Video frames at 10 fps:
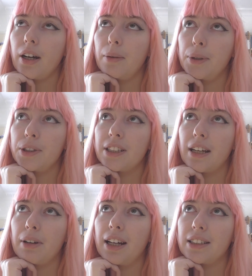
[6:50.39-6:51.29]
A mood
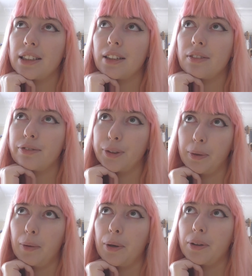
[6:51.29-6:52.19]
stabilizer for
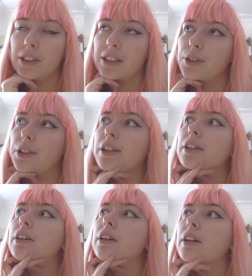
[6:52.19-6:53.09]
bipolar disorder,